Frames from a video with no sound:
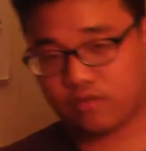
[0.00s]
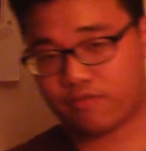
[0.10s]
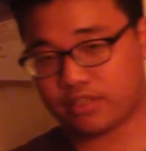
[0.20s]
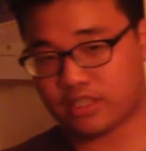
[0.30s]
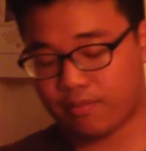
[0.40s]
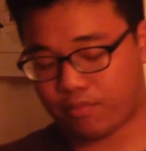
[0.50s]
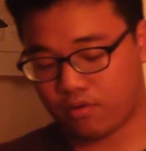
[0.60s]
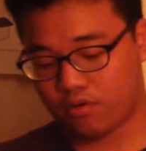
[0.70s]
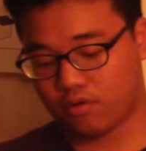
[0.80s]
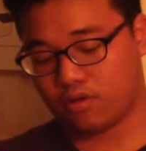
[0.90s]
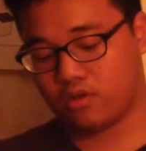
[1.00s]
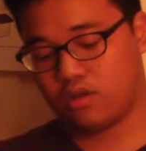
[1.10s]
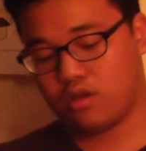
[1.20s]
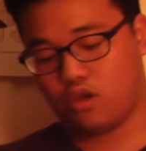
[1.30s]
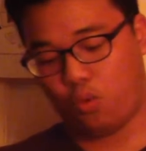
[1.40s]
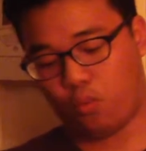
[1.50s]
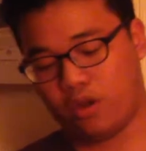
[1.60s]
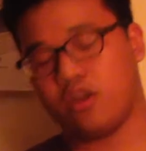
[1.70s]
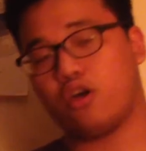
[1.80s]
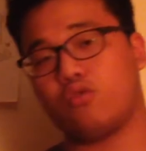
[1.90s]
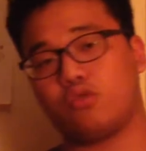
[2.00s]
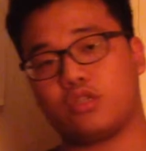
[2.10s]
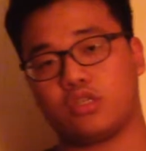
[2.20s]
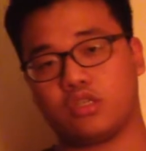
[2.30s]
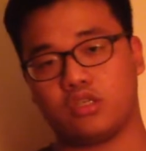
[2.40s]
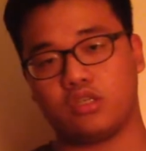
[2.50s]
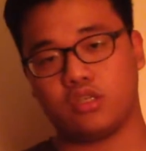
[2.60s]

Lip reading: for example, Windows,